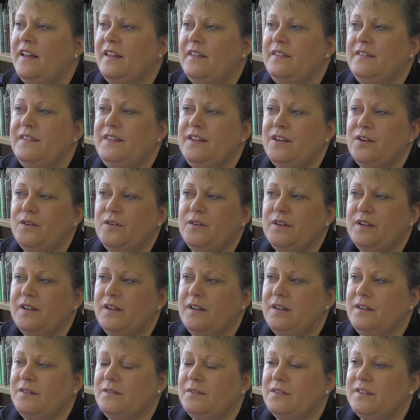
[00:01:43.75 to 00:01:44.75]
The
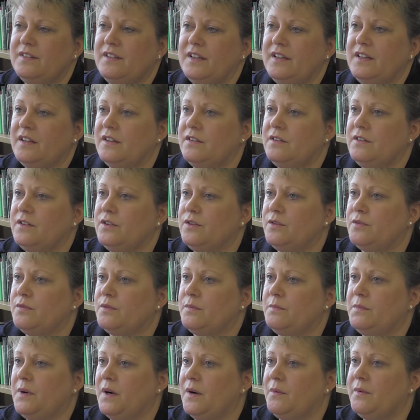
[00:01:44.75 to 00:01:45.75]
only slightly
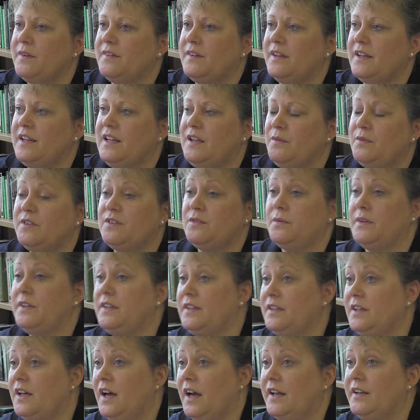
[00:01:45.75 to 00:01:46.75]
unusual part was that he was
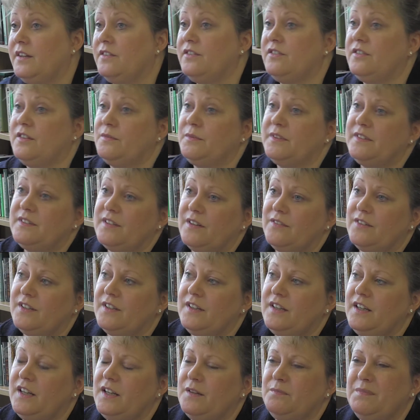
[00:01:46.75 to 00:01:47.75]
29 and she was
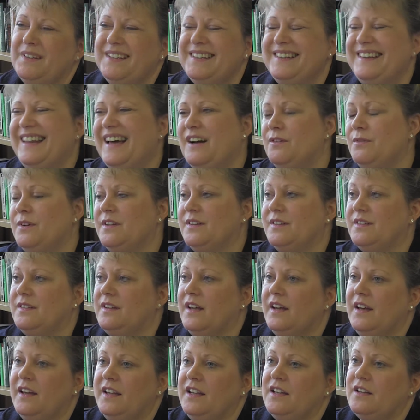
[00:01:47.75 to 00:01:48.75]
17, but that was,
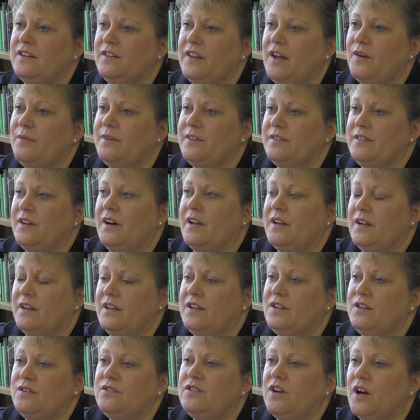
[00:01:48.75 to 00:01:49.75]
you know, that was not a
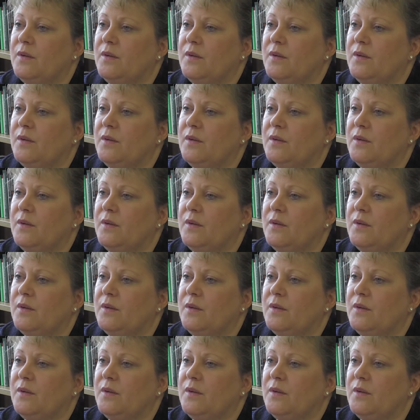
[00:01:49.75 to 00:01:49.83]
huge